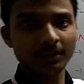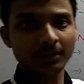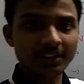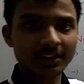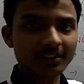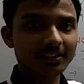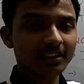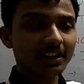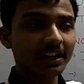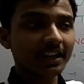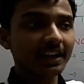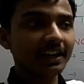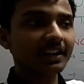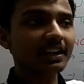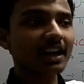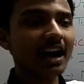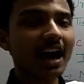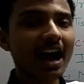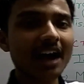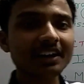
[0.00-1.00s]
means
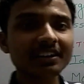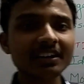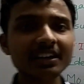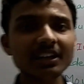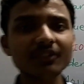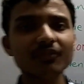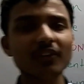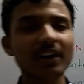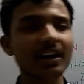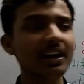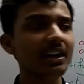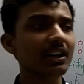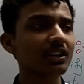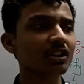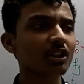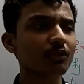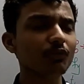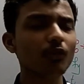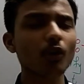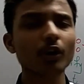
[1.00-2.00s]
it
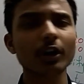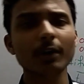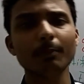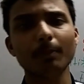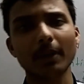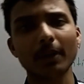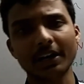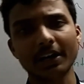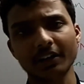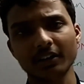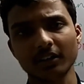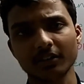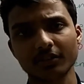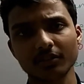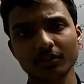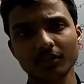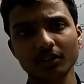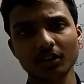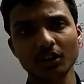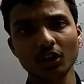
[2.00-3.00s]
identifies the foreign
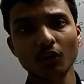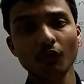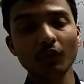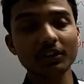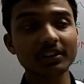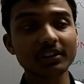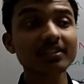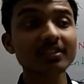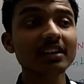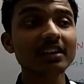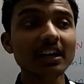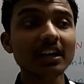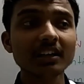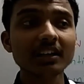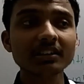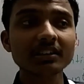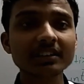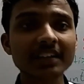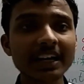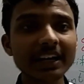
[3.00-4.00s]
particles which is
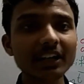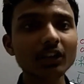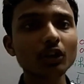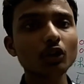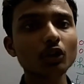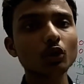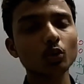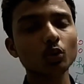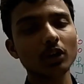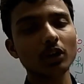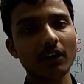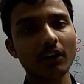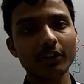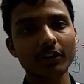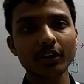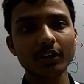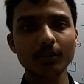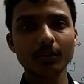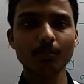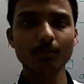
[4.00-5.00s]
threat to
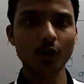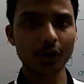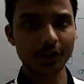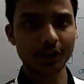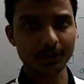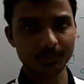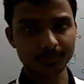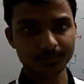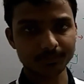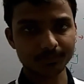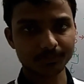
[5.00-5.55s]
our body.